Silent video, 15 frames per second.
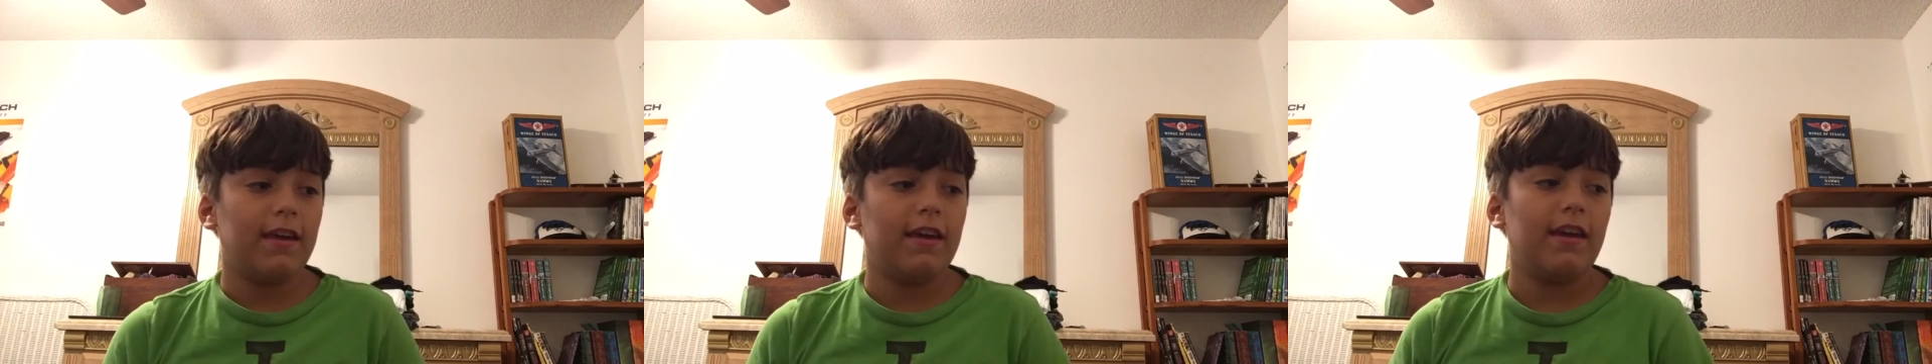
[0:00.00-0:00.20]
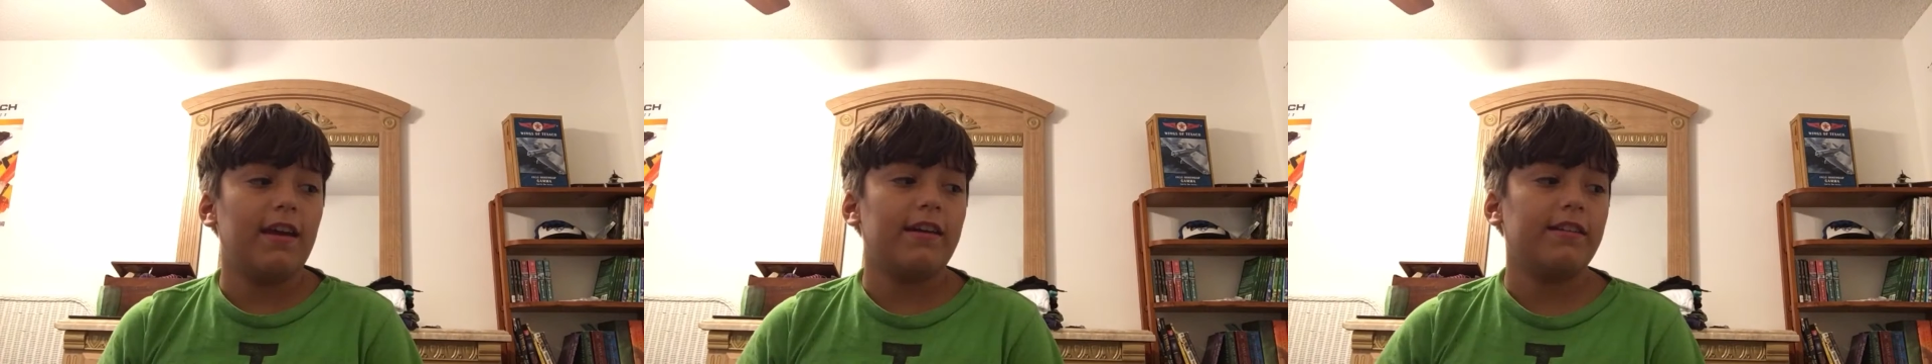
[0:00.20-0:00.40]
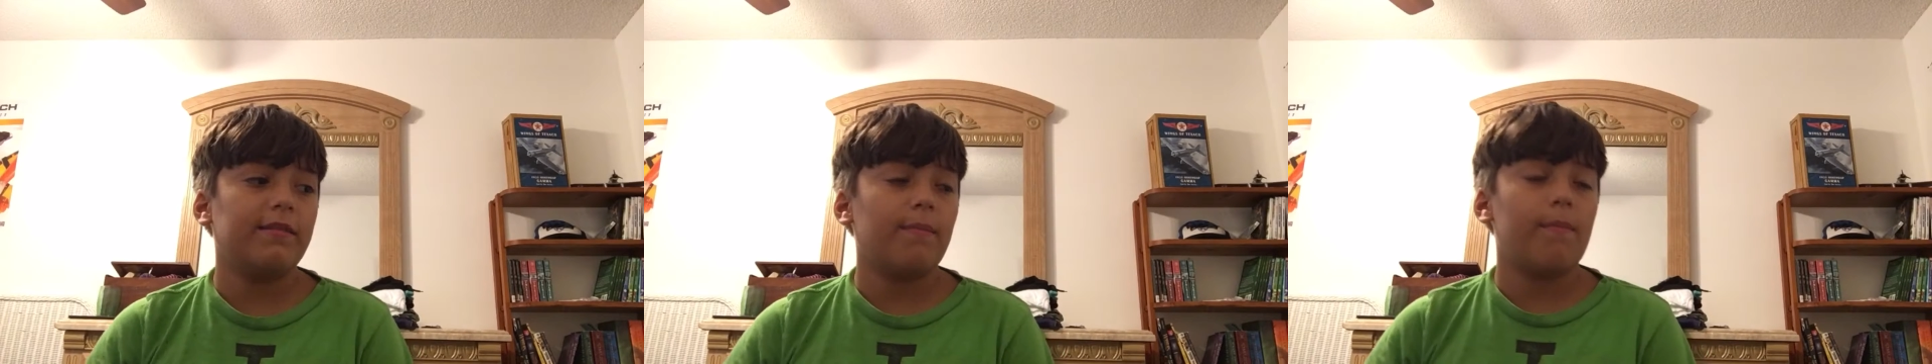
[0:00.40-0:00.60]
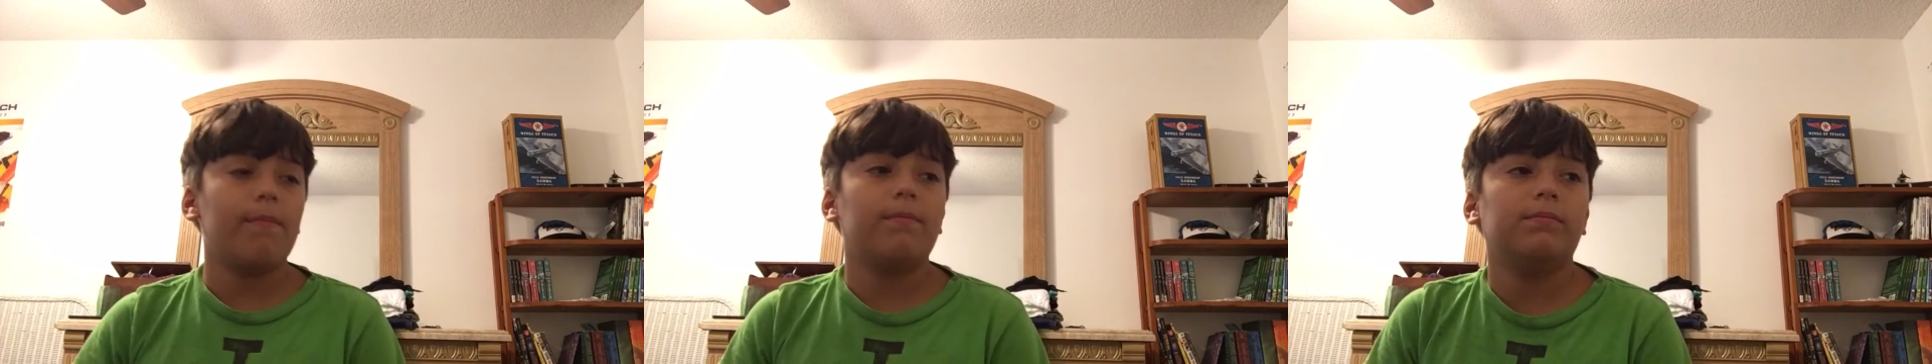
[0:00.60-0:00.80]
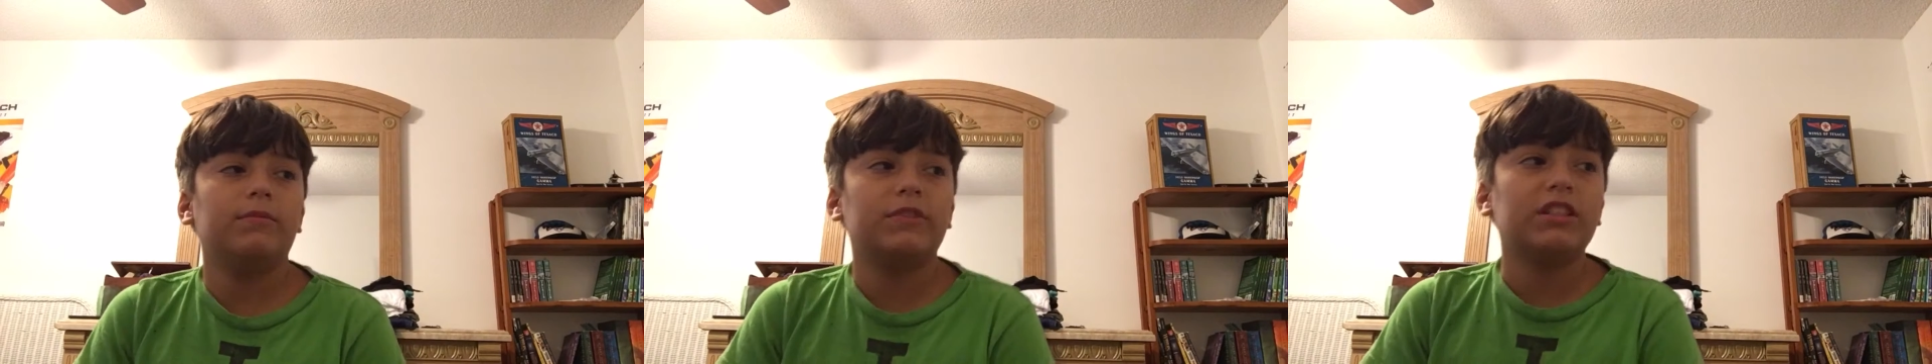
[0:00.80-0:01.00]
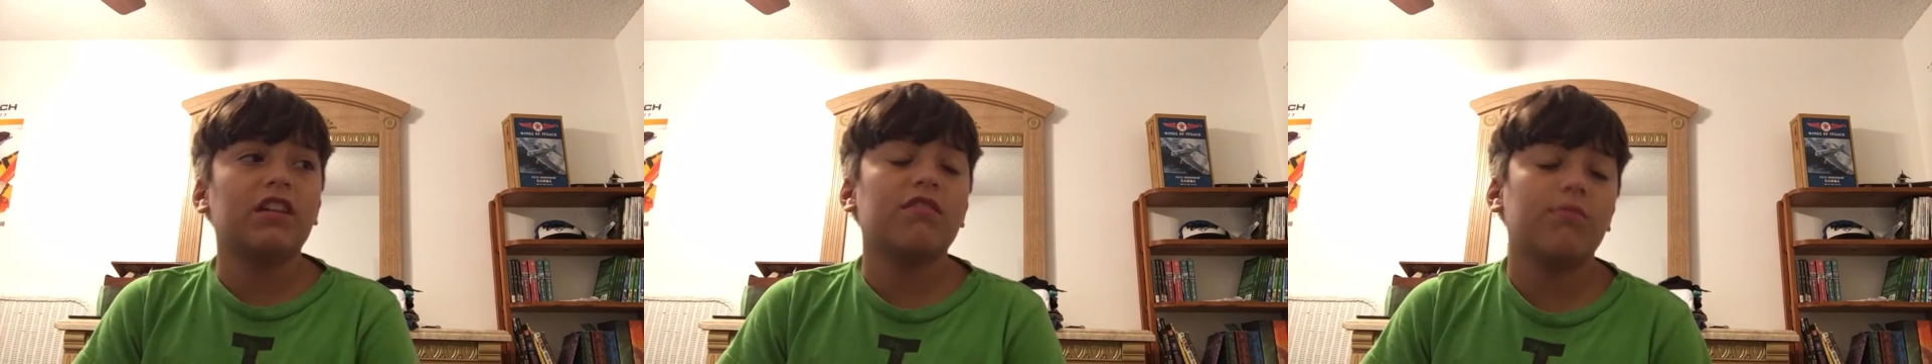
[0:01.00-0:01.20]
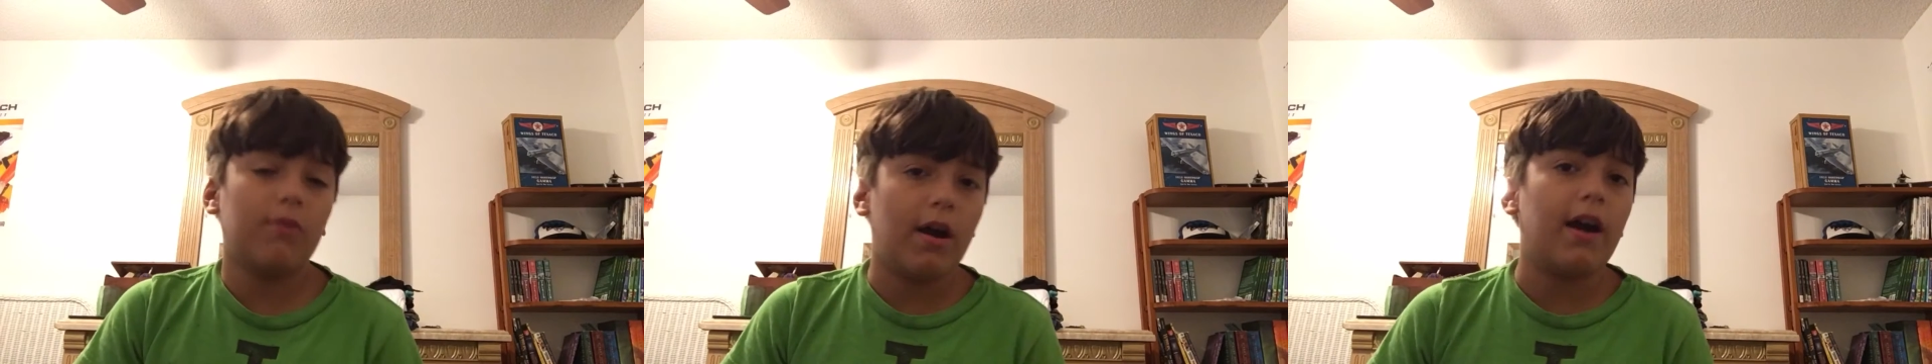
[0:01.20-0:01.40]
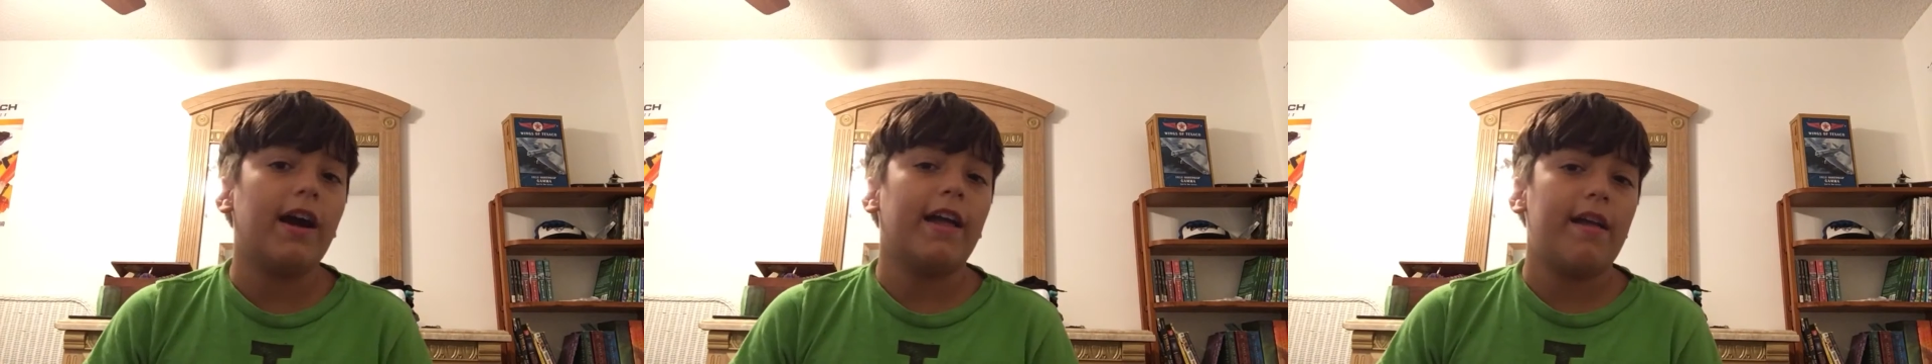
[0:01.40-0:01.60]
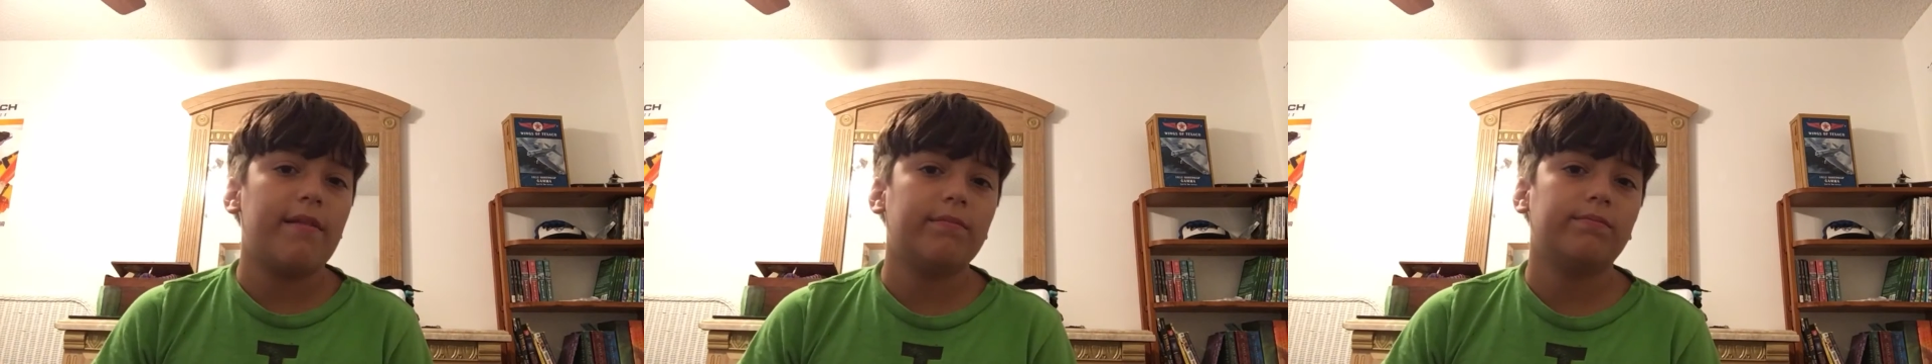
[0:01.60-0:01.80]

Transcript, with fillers: And that's why.